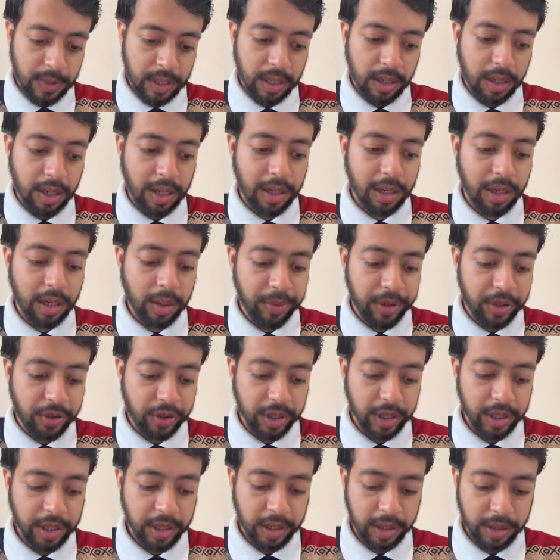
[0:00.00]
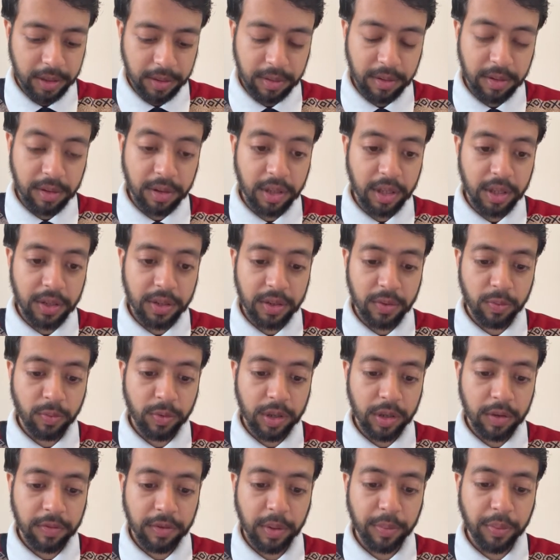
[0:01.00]
Let me try again. This is
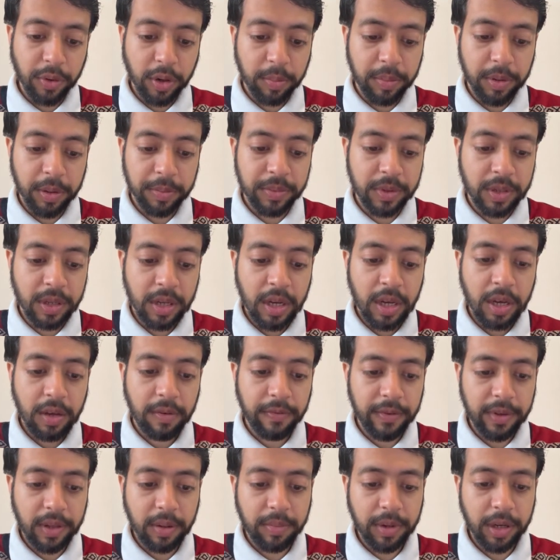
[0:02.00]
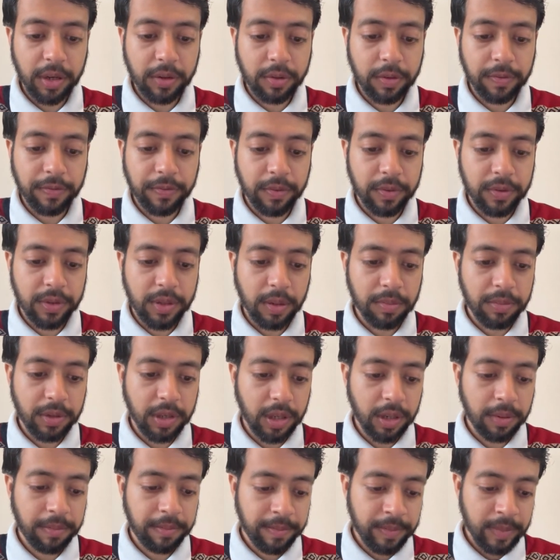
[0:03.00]
one of the problems with the microphone
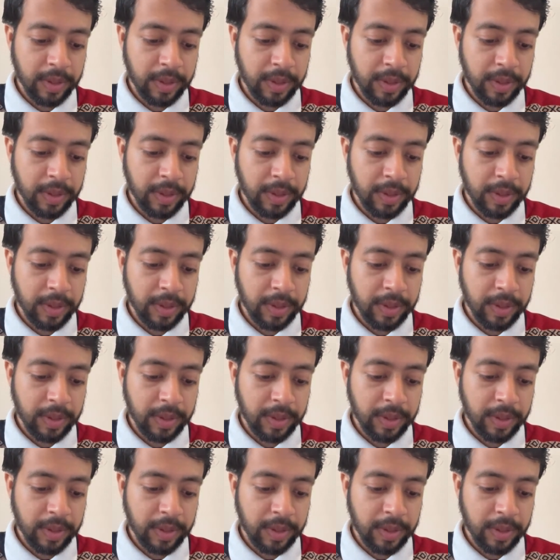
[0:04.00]
sometime.